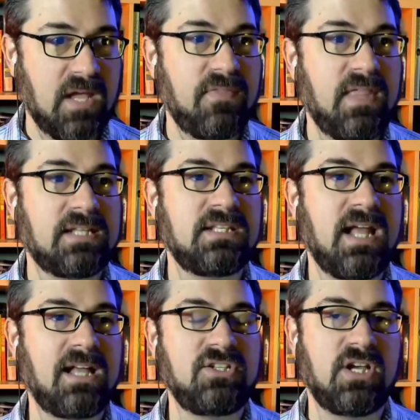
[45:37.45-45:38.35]
That's
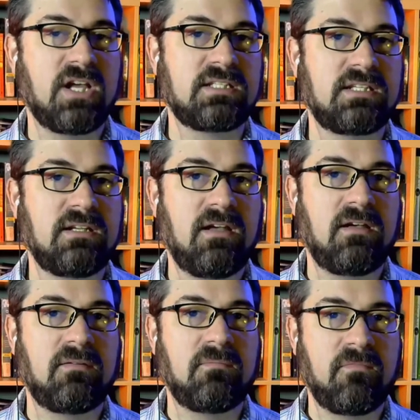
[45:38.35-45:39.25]
not just
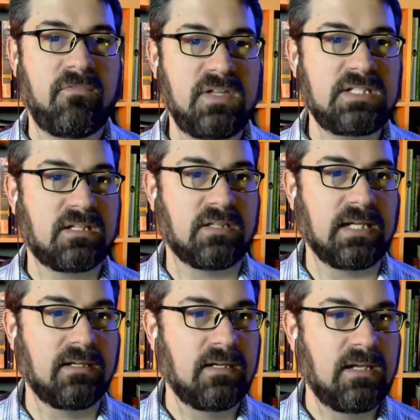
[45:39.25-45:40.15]

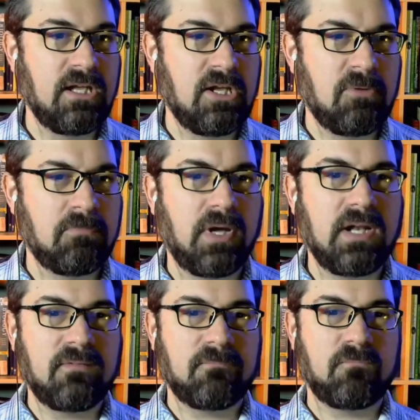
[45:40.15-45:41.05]
physically,
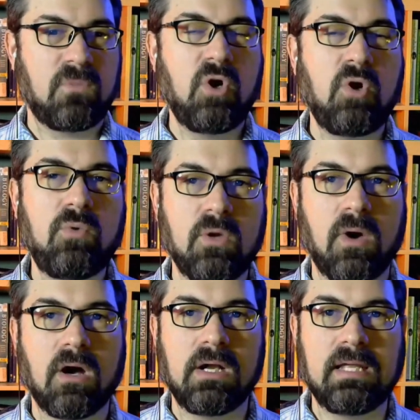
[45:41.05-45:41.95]
but who you
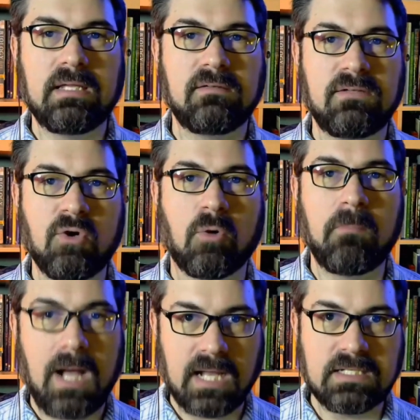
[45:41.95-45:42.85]
are in your
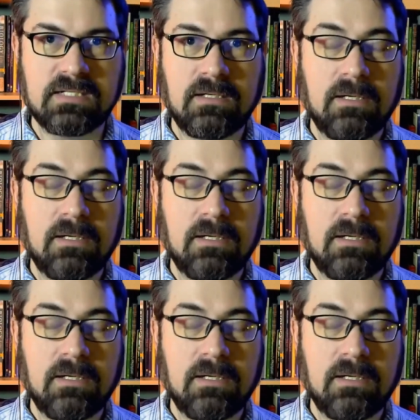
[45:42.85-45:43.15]
mind.